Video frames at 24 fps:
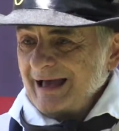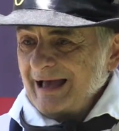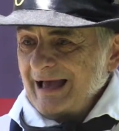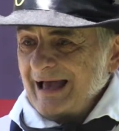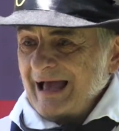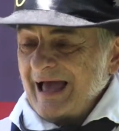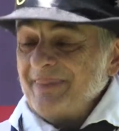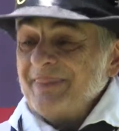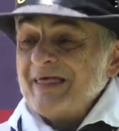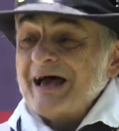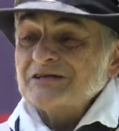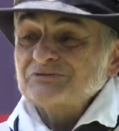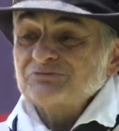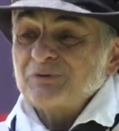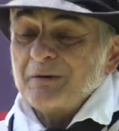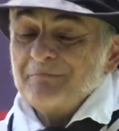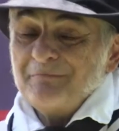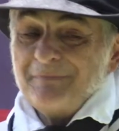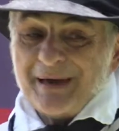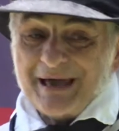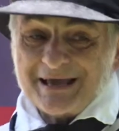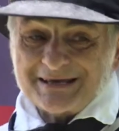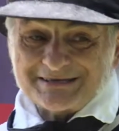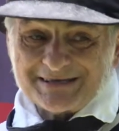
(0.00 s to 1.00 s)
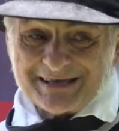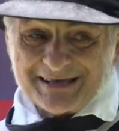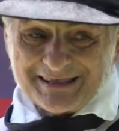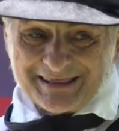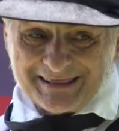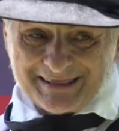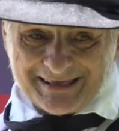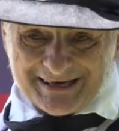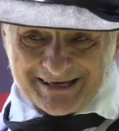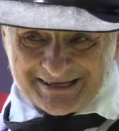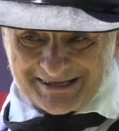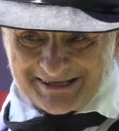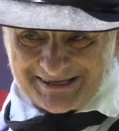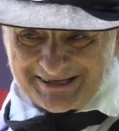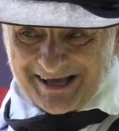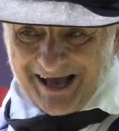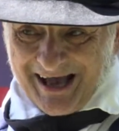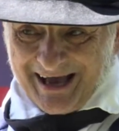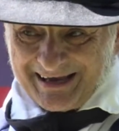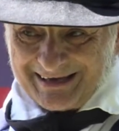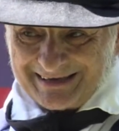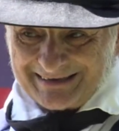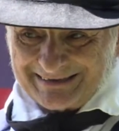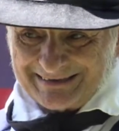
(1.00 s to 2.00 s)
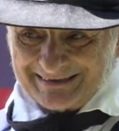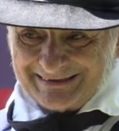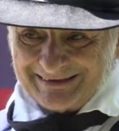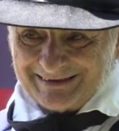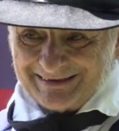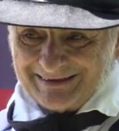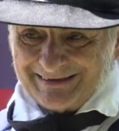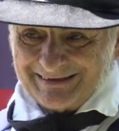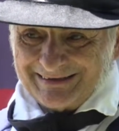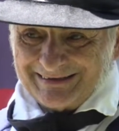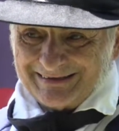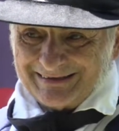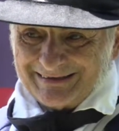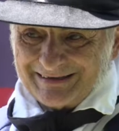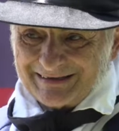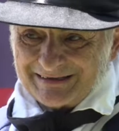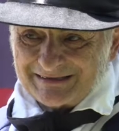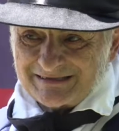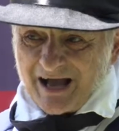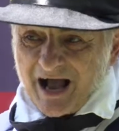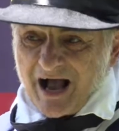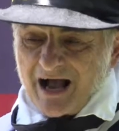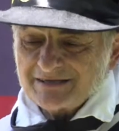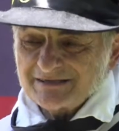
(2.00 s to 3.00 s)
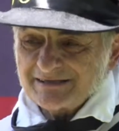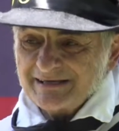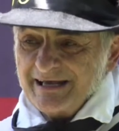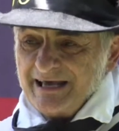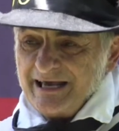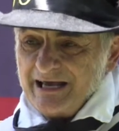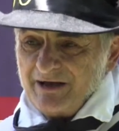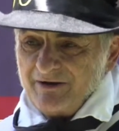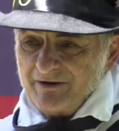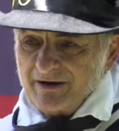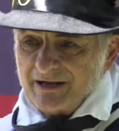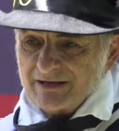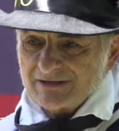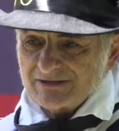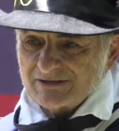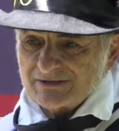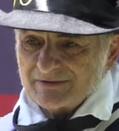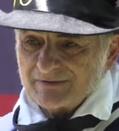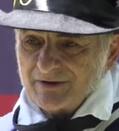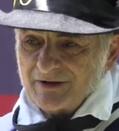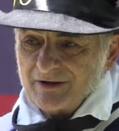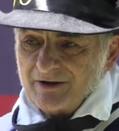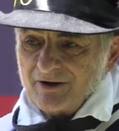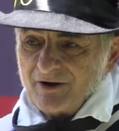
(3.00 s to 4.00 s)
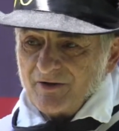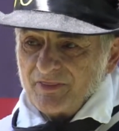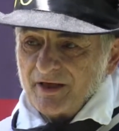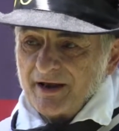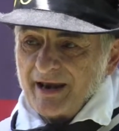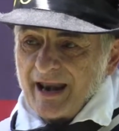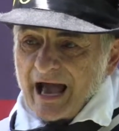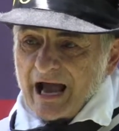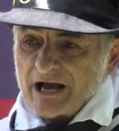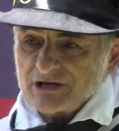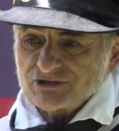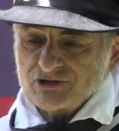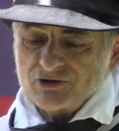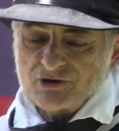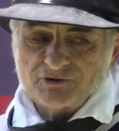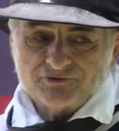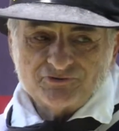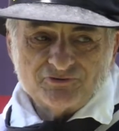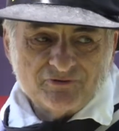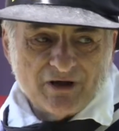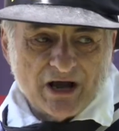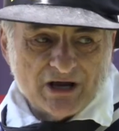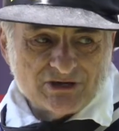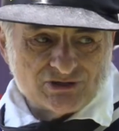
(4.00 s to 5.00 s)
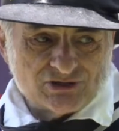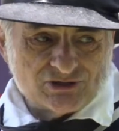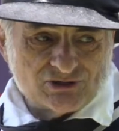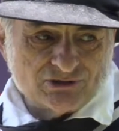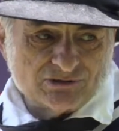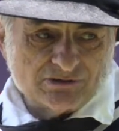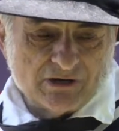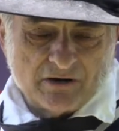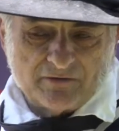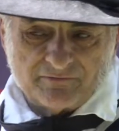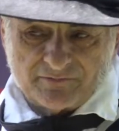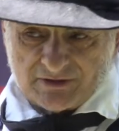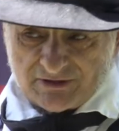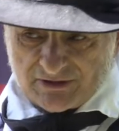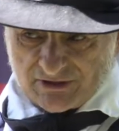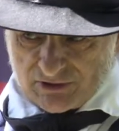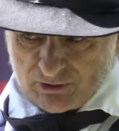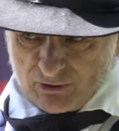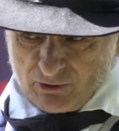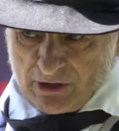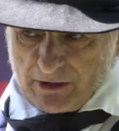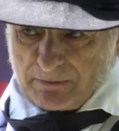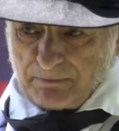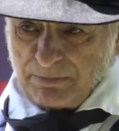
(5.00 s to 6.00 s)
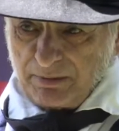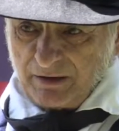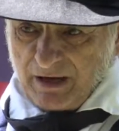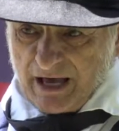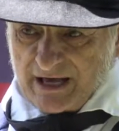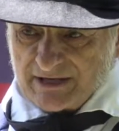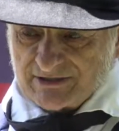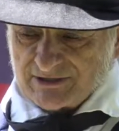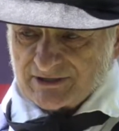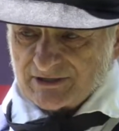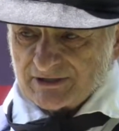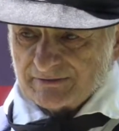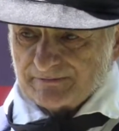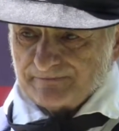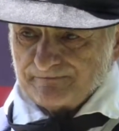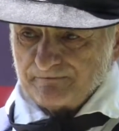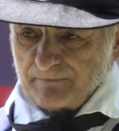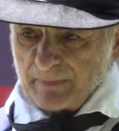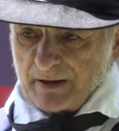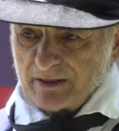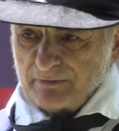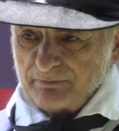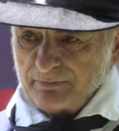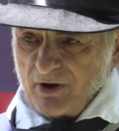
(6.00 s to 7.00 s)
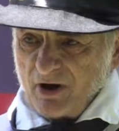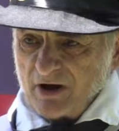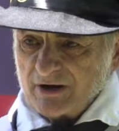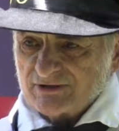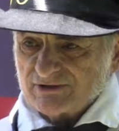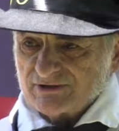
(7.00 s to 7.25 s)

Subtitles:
And that's what makes this site, Todd's Inheritance, on the National Register of Historic Places by the Park